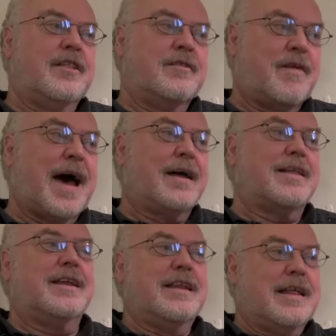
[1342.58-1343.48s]
the fact
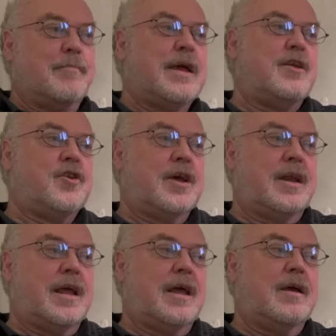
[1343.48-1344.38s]
that the P G
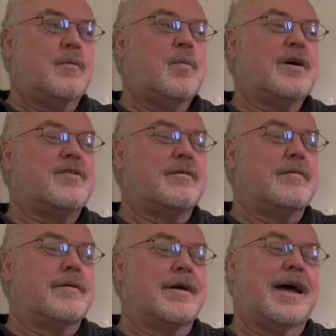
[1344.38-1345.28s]
and E was,
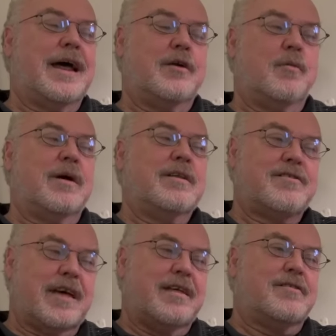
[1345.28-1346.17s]
uh, I don't want to
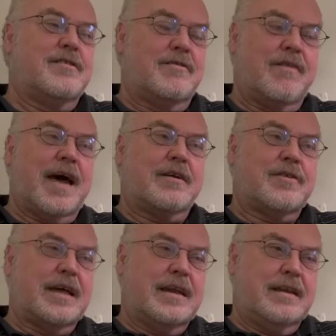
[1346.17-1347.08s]
say this as a fact
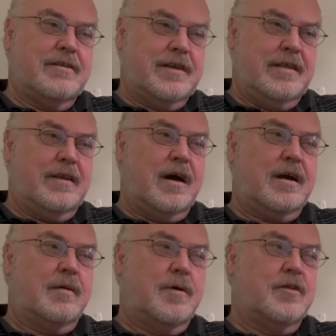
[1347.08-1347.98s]
because I didn't see the
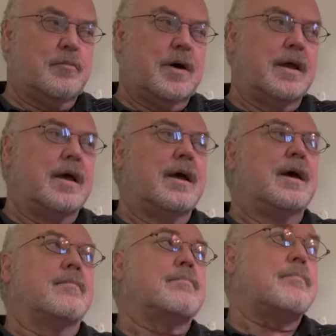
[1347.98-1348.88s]
documents, but
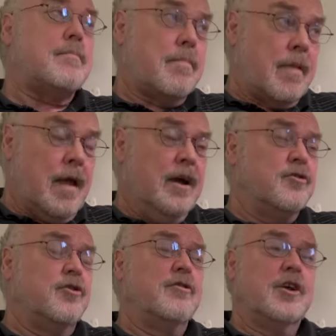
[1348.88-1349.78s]
I
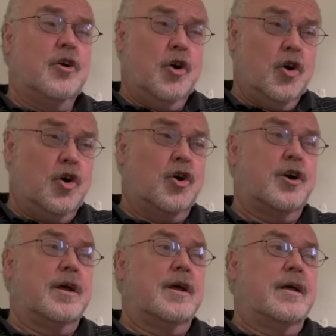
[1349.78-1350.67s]
certainly
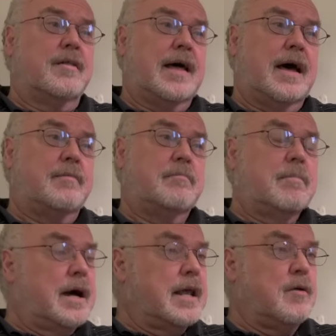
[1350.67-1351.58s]
heard that
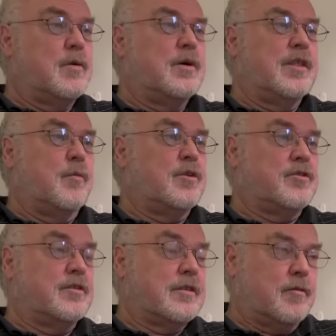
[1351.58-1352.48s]
money that
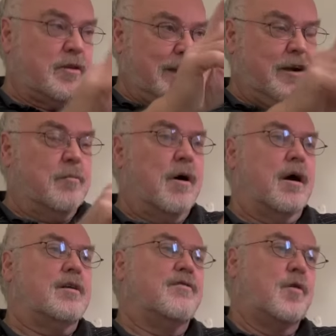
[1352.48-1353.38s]
was that was
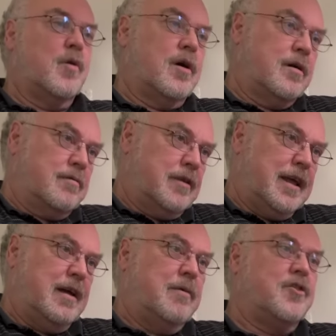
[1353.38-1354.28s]
earmarked for
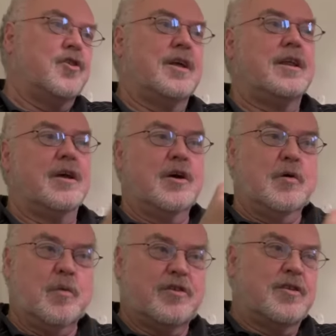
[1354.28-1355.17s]
decommissioning
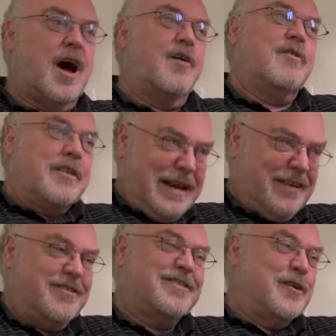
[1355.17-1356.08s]
was not
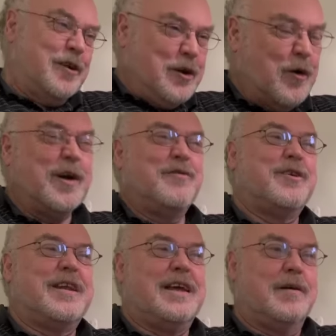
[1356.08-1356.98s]
necessarily going
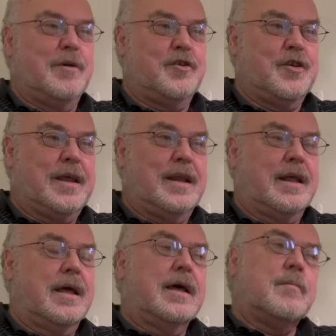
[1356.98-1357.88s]
for decommissioning.
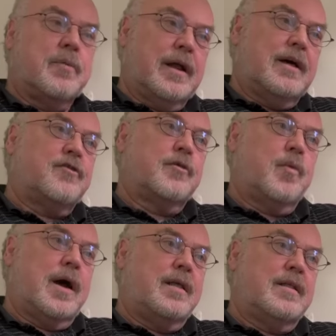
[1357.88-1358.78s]
Plus, the
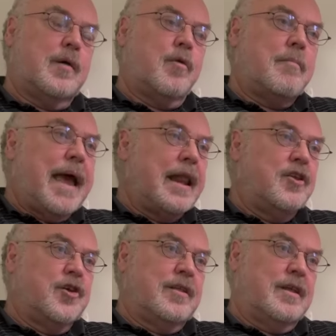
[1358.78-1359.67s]
way that they were
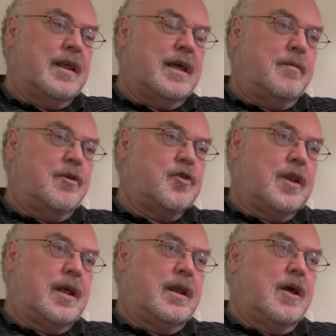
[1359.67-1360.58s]
managing the
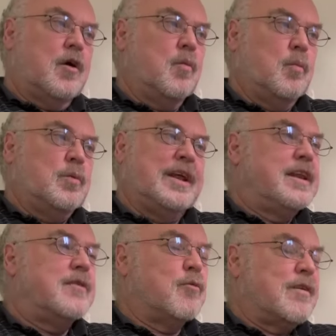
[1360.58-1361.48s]
decommissioning
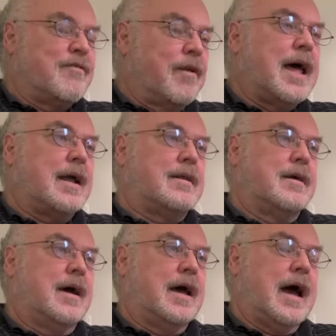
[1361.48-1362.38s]
didn't reflect
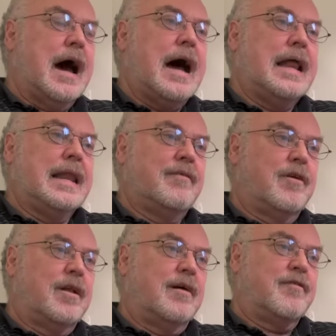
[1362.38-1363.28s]
a high
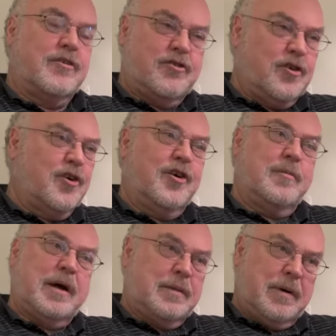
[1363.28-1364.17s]
level of concern
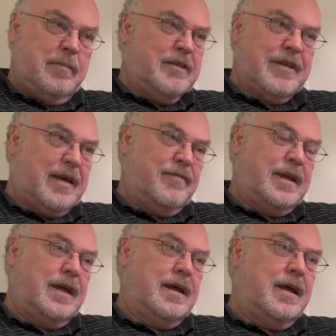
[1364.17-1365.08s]
about the public
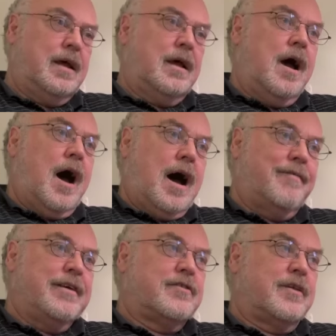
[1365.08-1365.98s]
safety.
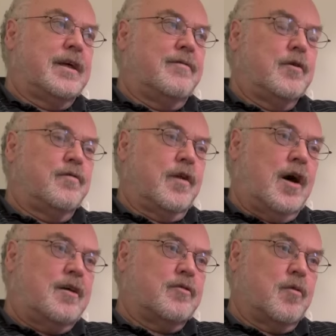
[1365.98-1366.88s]
Obviously, if you've
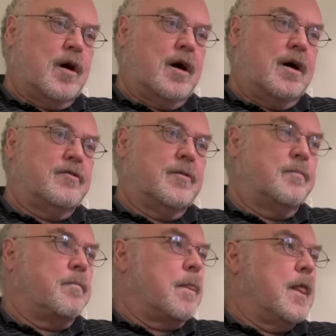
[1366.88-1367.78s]
lost rods,
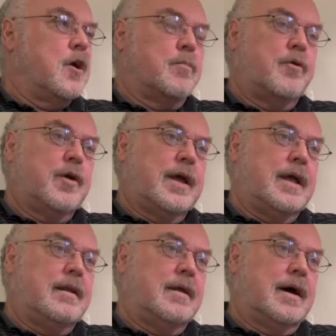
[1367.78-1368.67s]
you're
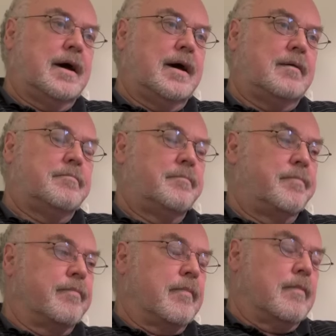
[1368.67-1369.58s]
putting um,
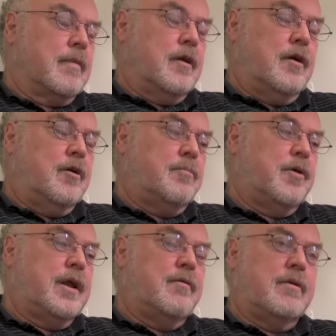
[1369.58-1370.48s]
you're, you're
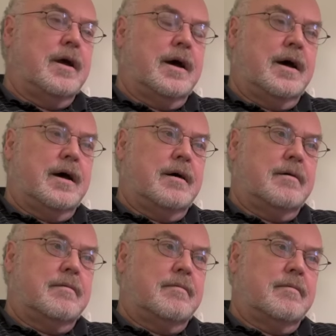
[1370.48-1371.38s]
putting uh,
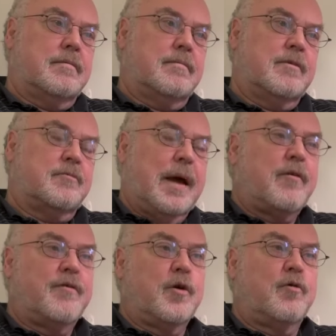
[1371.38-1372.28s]

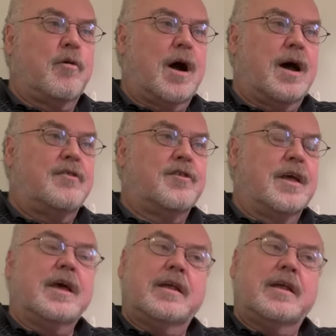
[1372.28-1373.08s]
spent fuel rods